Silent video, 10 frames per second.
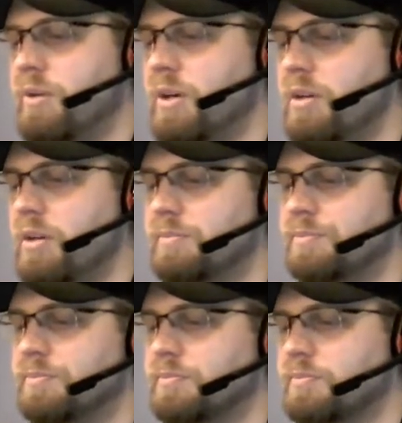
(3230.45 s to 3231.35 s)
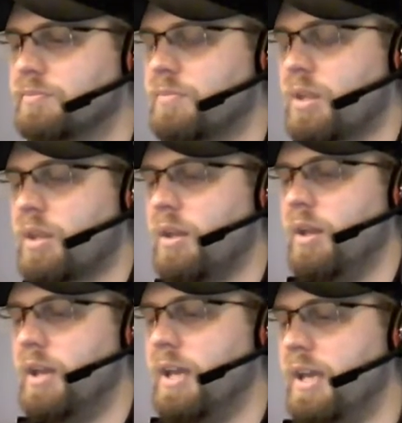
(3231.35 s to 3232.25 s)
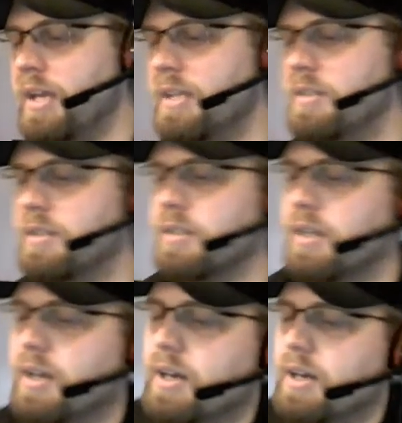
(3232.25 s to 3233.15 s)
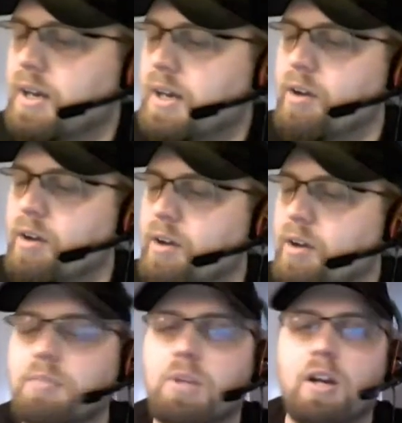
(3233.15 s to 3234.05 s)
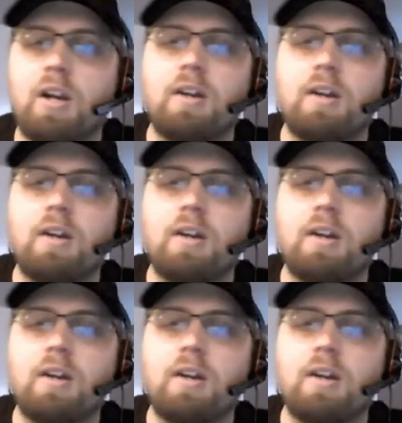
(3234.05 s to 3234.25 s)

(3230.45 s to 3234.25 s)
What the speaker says: You can pay 2 mana. Mirage Mirror becomes a copy of target artifact,